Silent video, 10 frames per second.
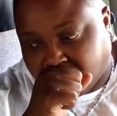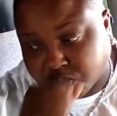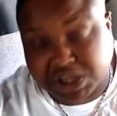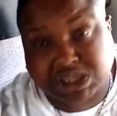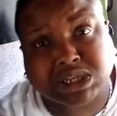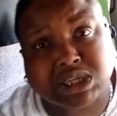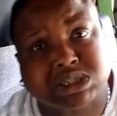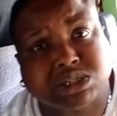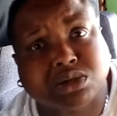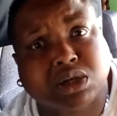the reason is
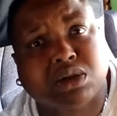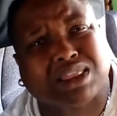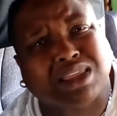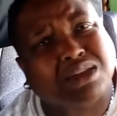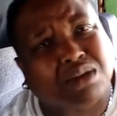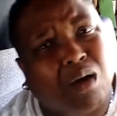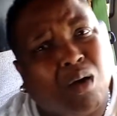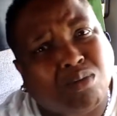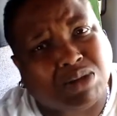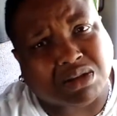because truckload, I think you're
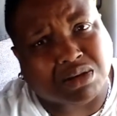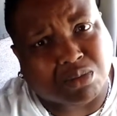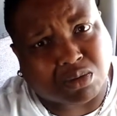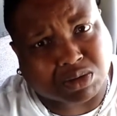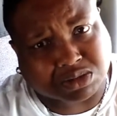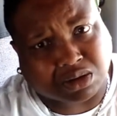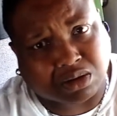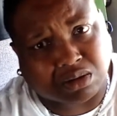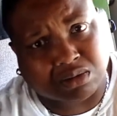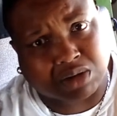home a little more with
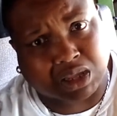truckload.